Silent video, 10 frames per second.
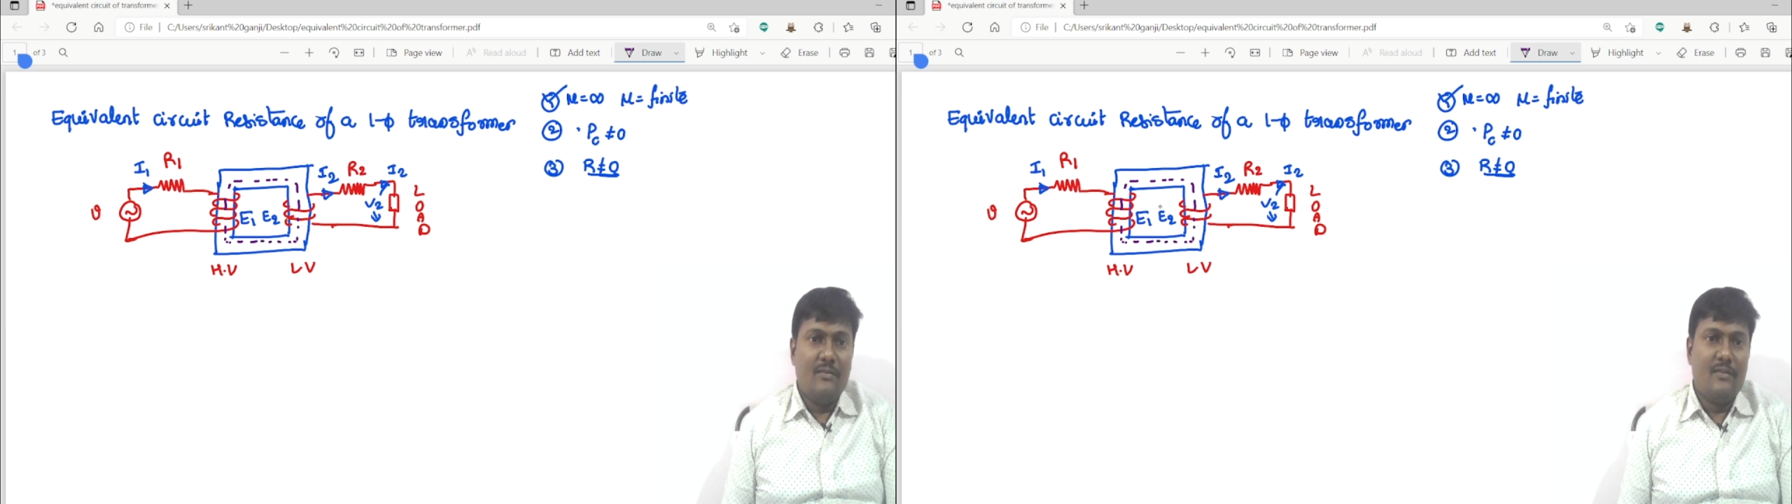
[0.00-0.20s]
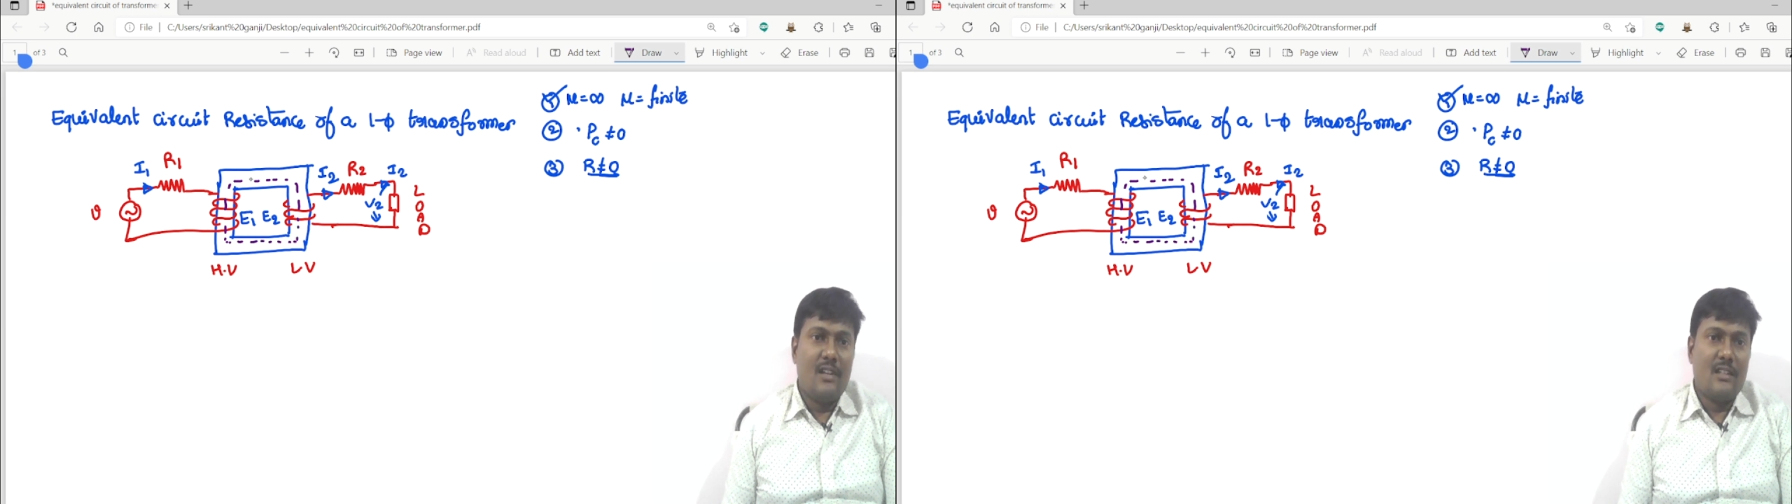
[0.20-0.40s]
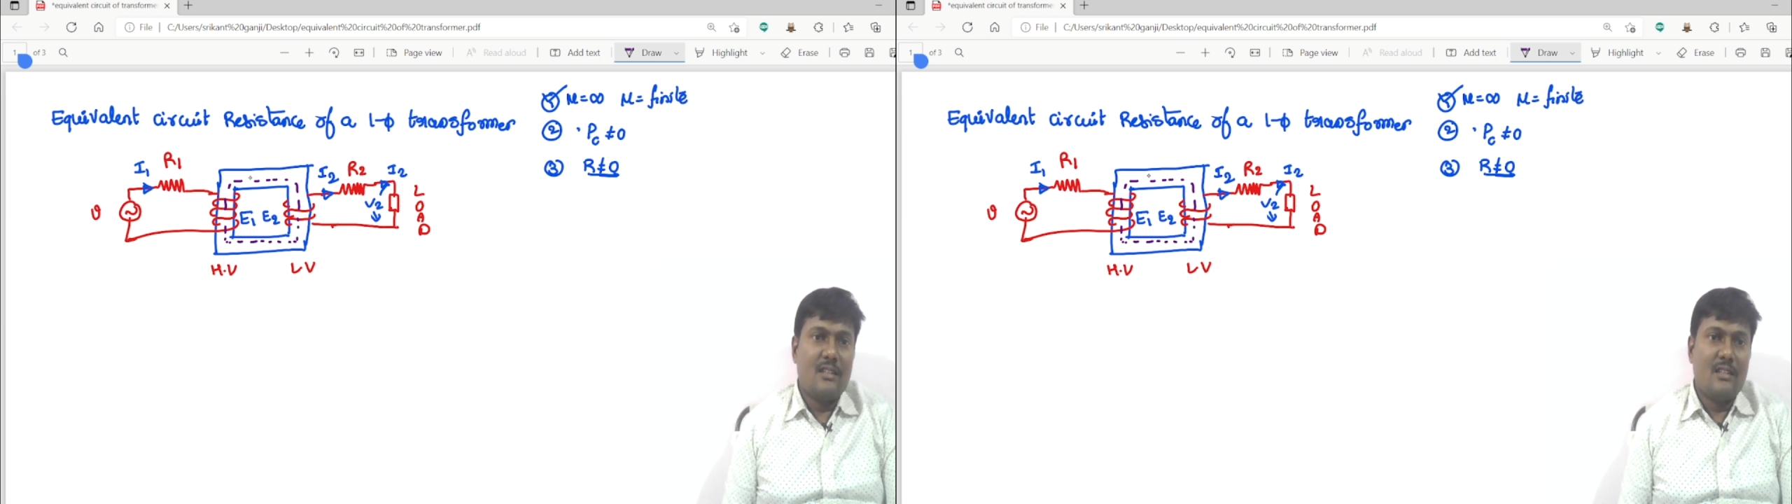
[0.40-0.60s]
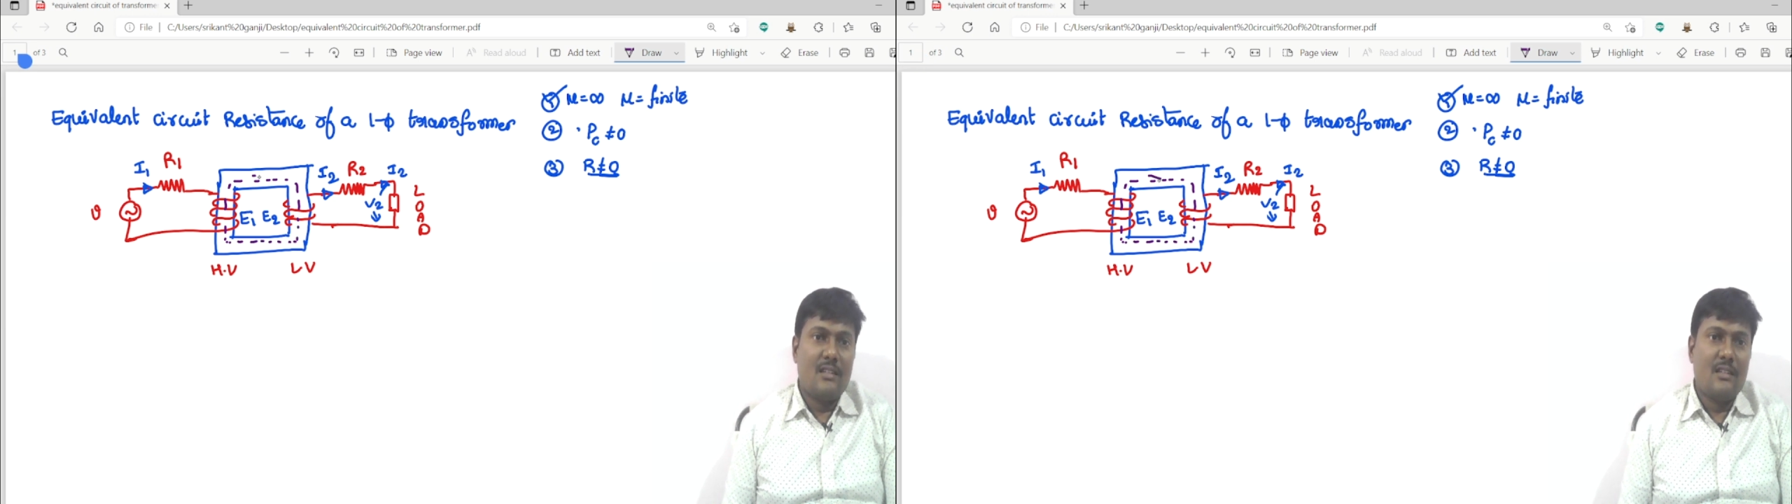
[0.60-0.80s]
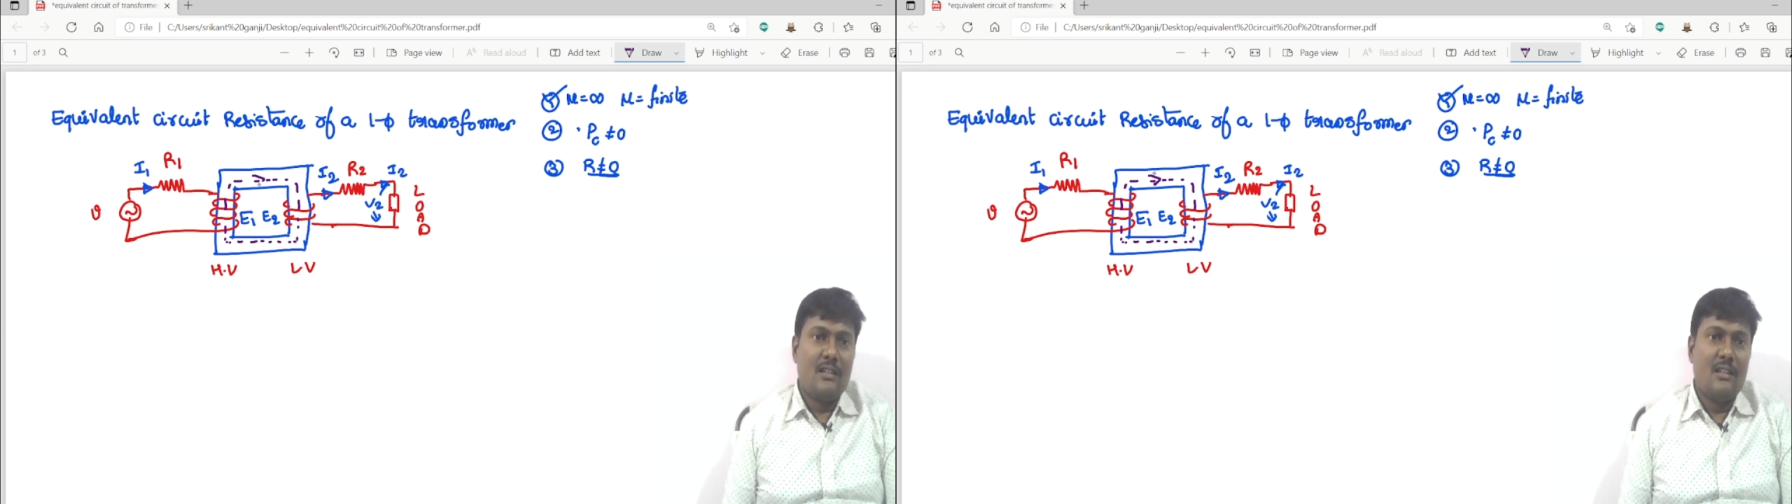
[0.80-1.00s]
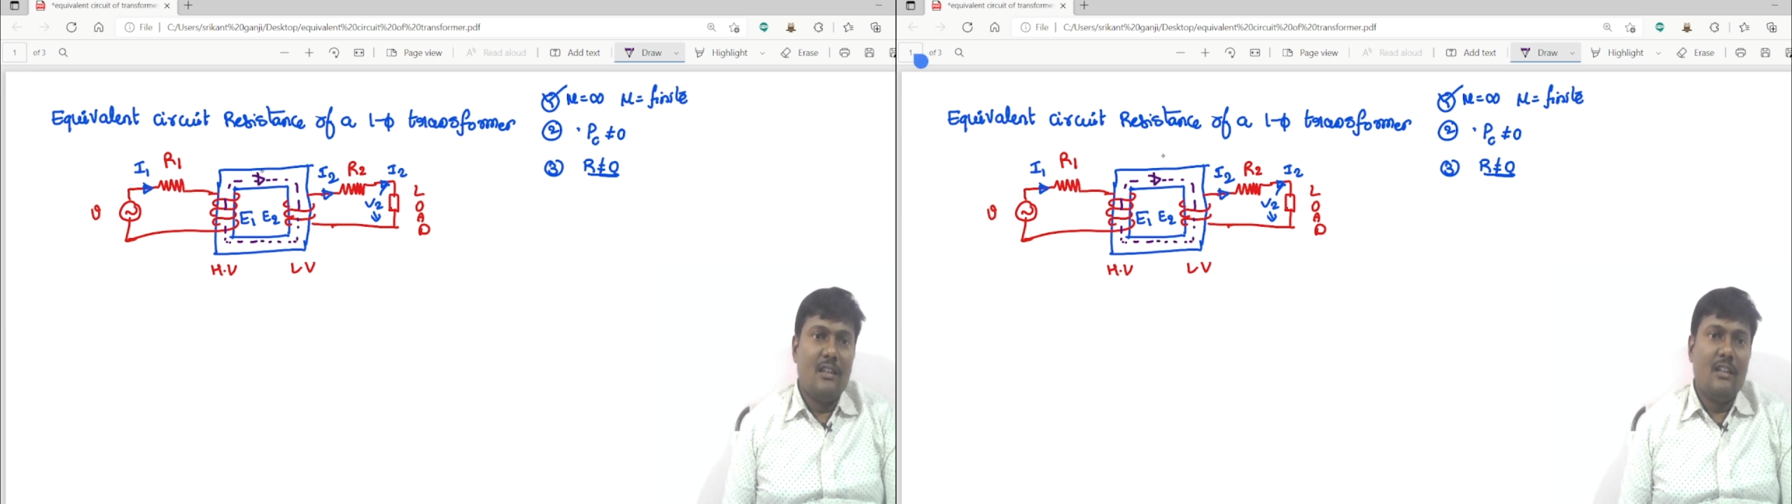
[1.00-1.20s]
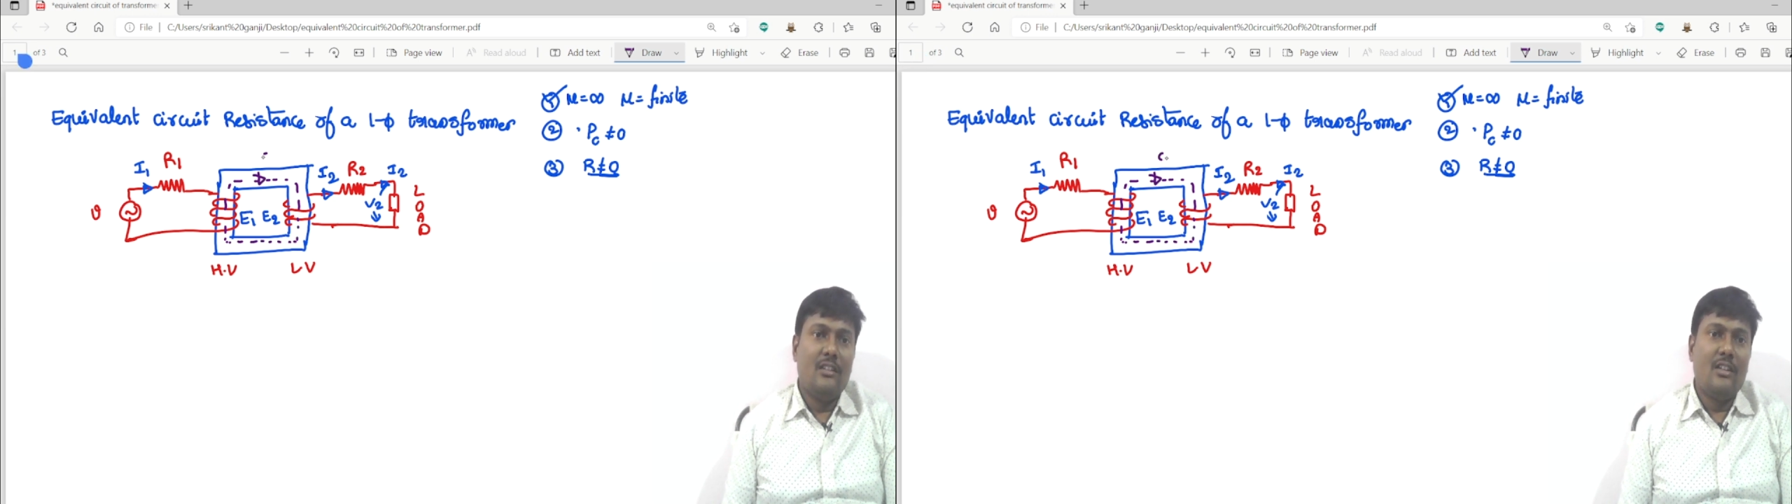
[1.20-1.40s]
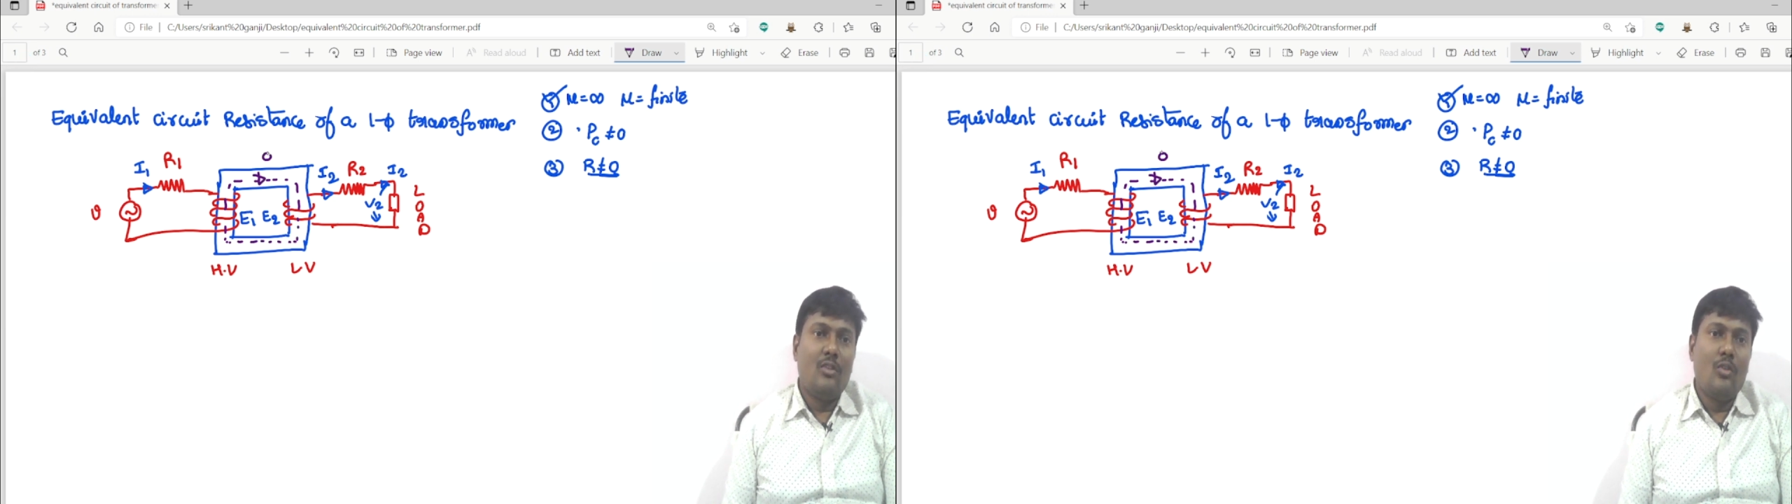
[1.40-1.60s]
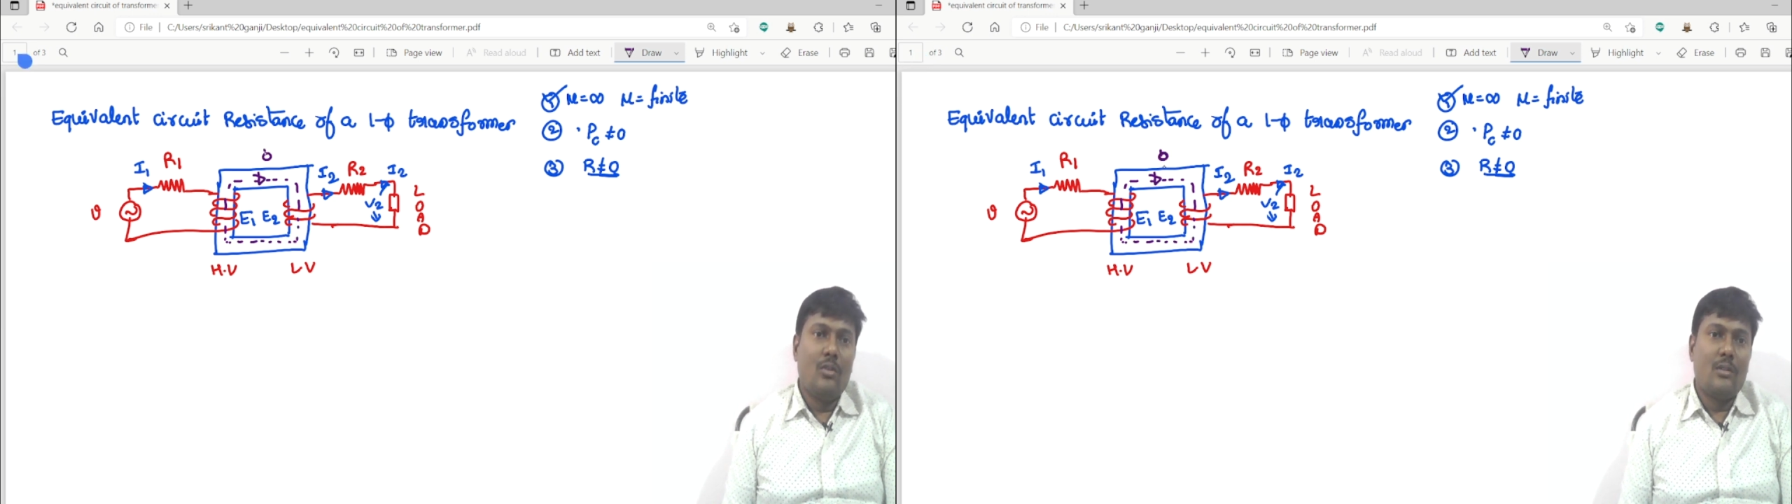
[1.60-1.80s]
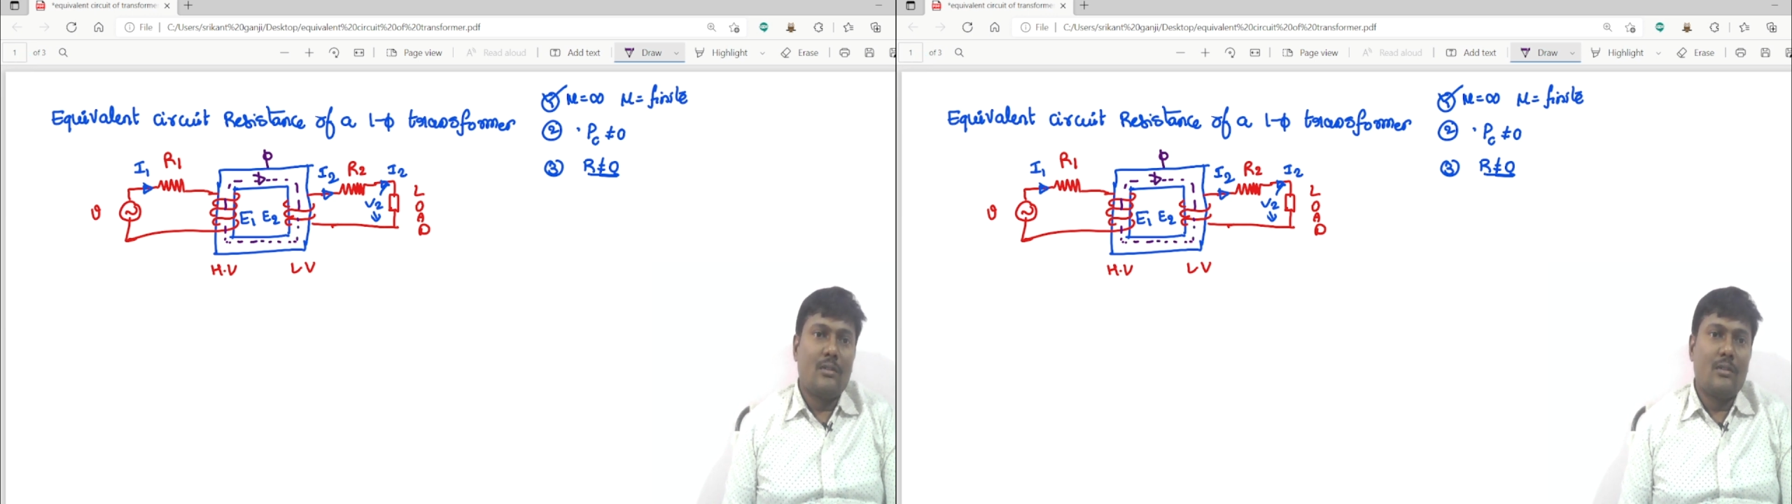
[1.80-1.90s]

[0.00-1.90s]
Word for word: flux in the core.